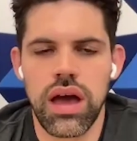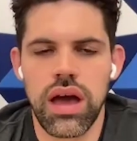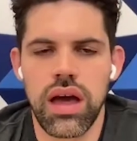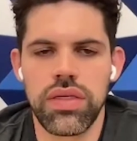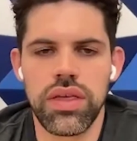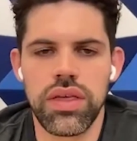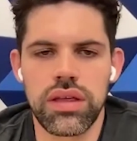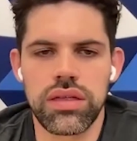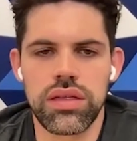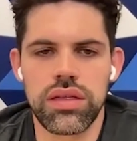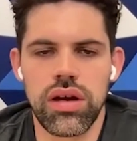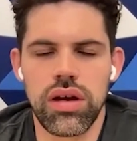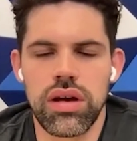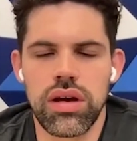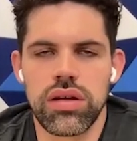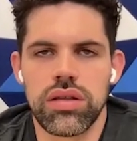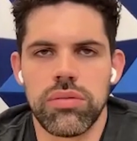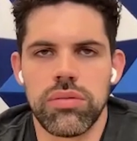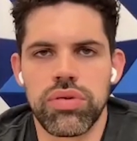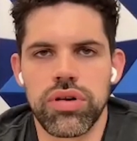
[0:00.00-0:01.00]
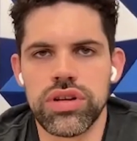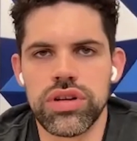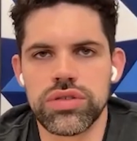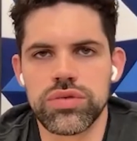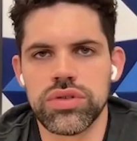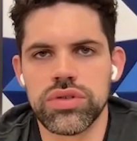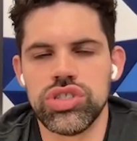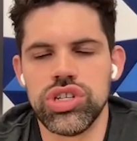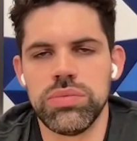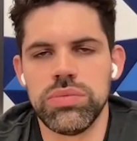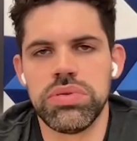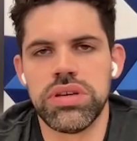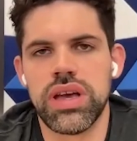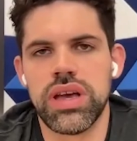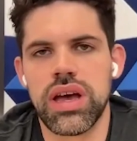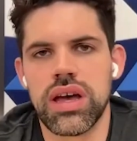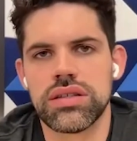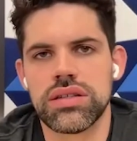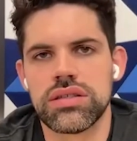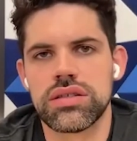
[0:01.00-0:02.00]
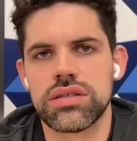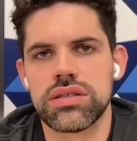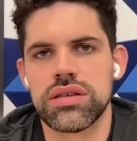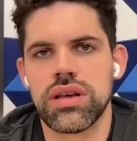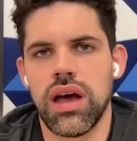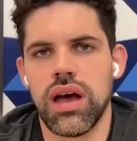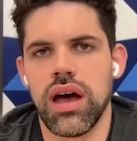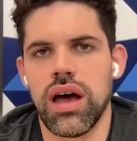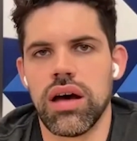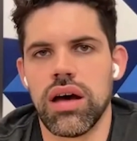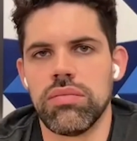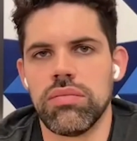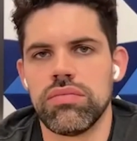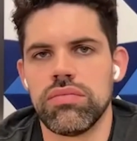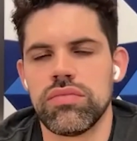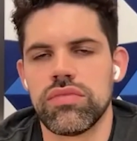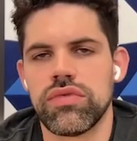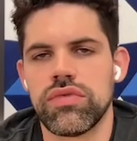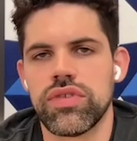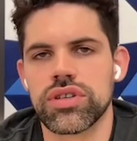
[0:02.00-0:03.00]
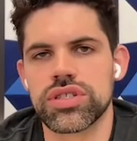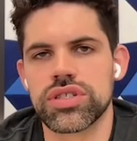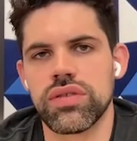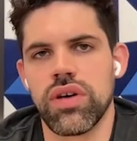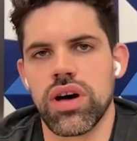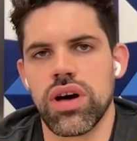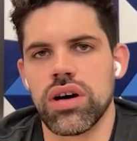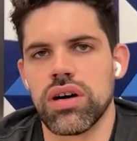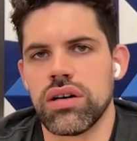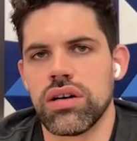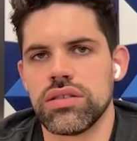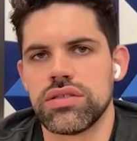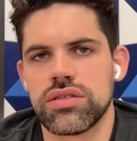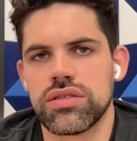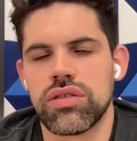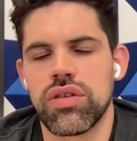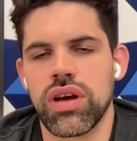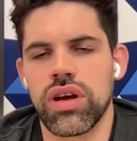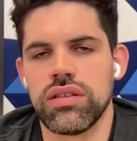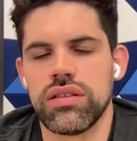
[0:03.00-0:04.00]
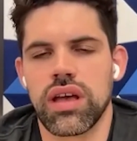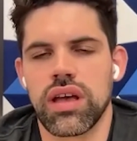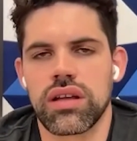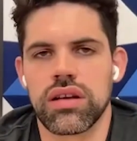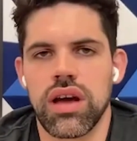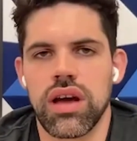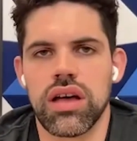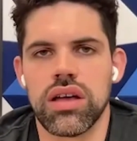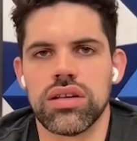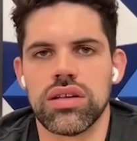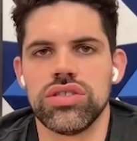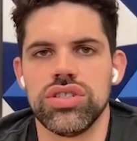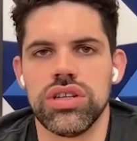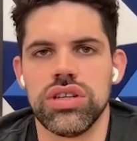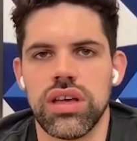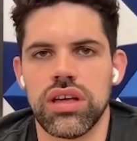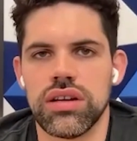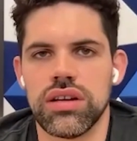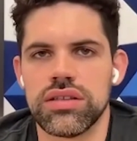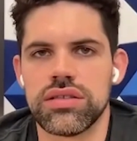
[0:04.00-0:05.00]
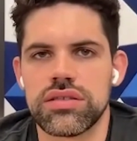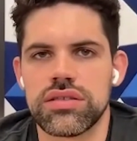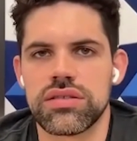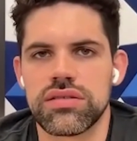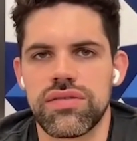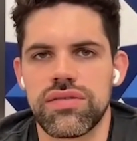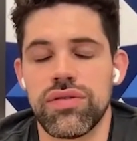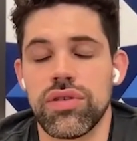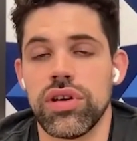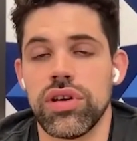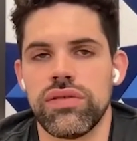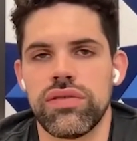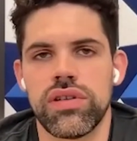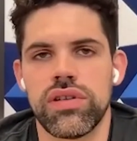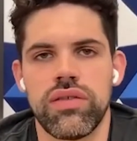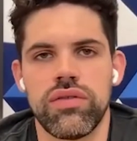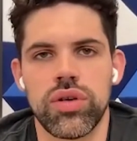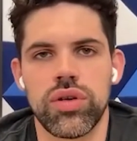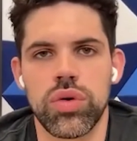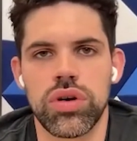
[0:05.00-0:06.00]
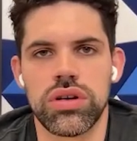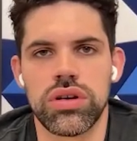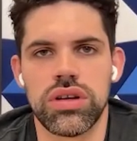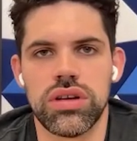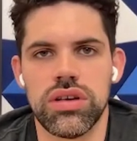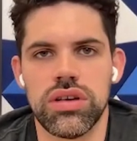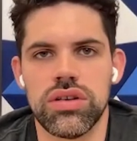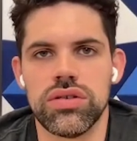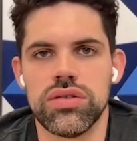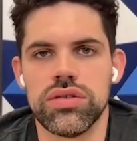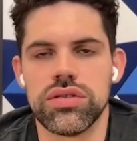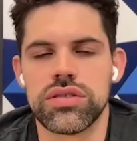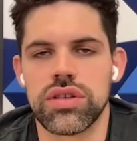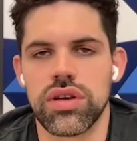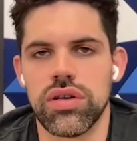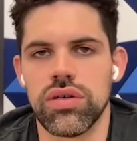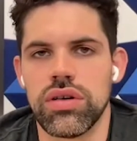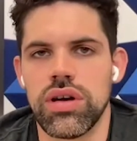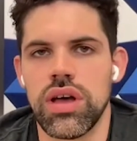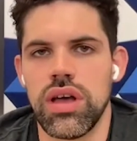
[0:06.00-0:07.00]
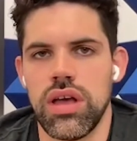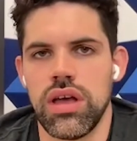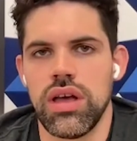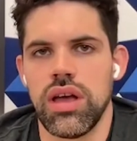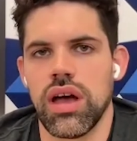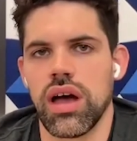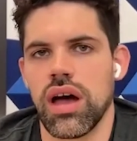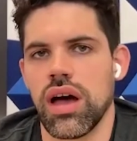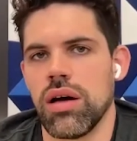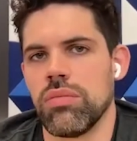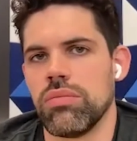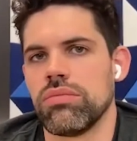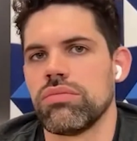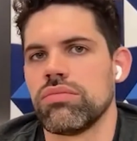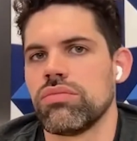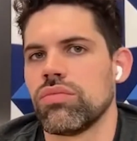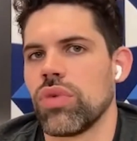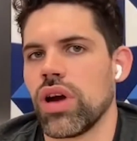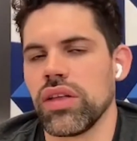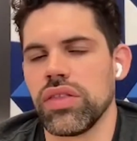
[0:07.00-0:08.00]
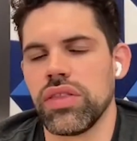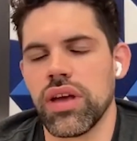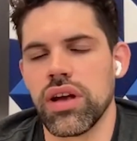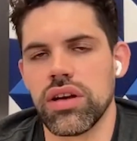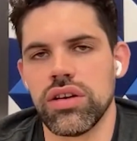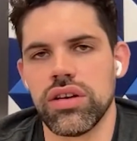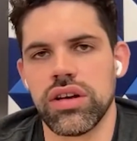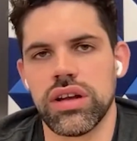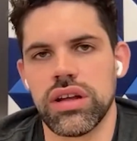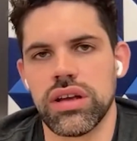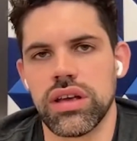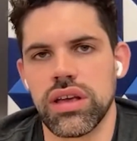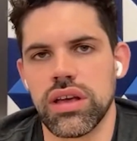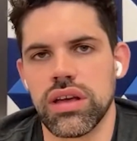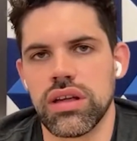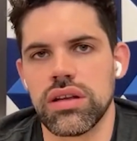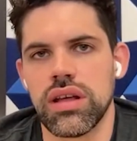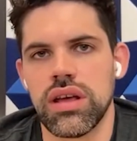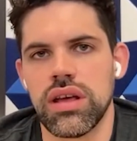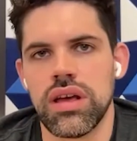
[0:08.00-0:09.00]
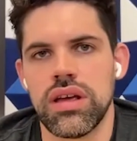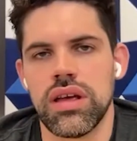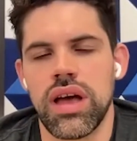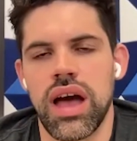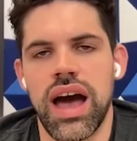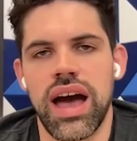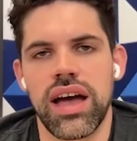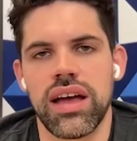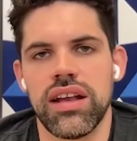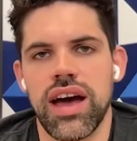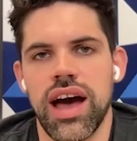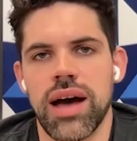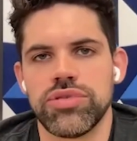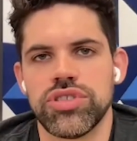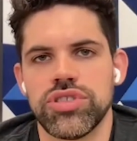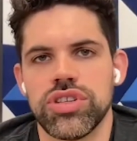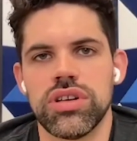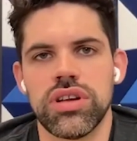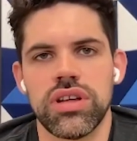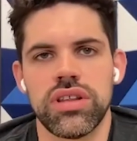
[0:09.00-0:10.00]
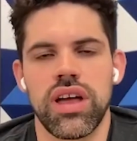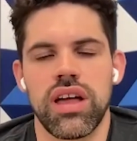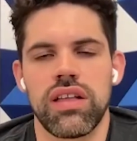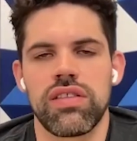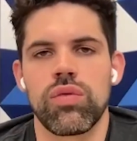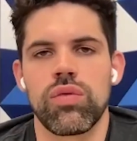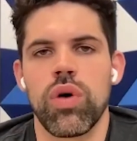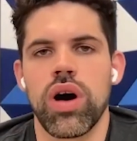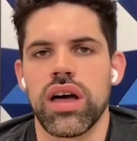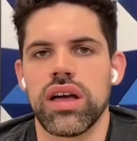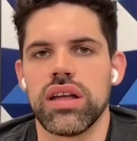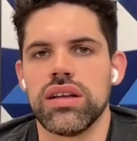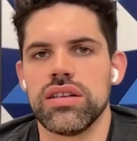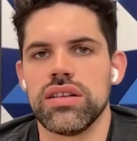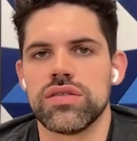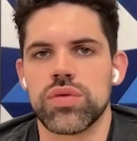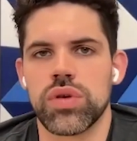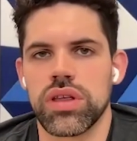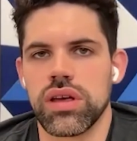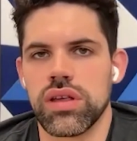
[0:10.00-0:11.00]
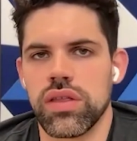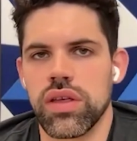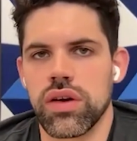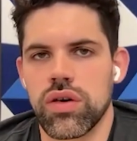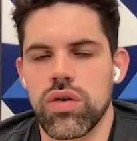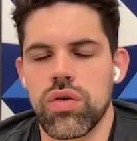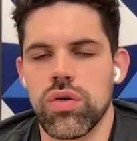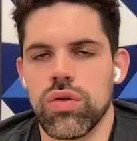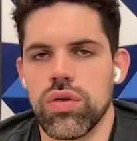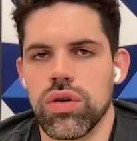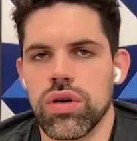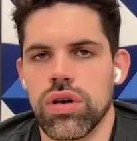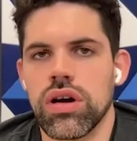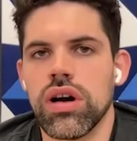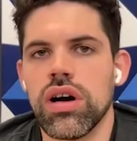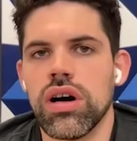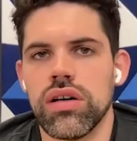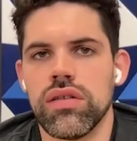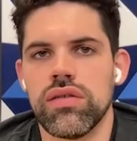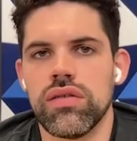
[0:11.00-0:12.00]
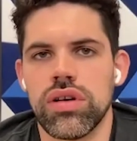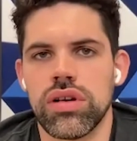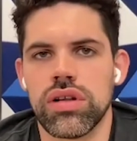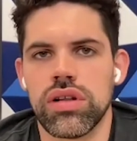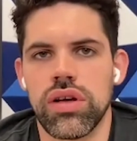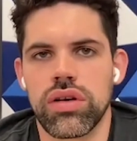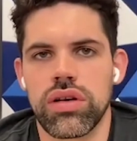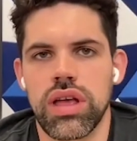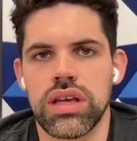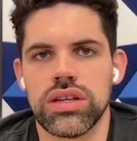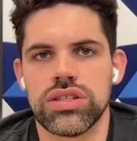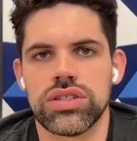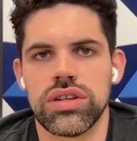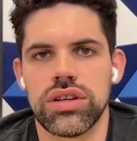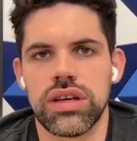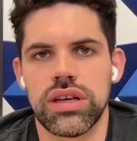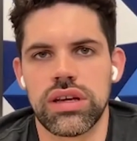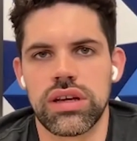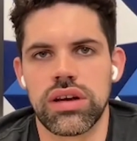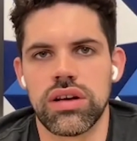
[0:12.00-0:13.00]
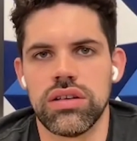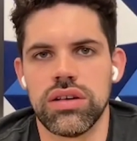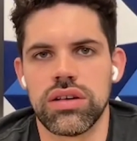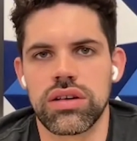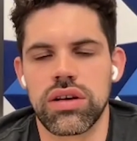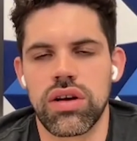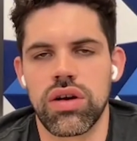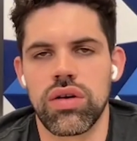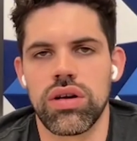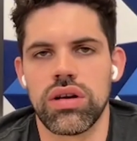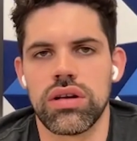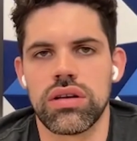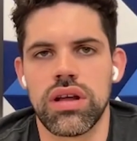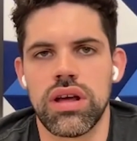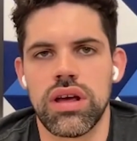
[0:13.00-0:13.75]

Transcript: I think the pros with GPS, first of all, it's great technology and it's free for everyone to use. So right there, you're going to get high adoption, and that's why it is really the core of your locationing on your current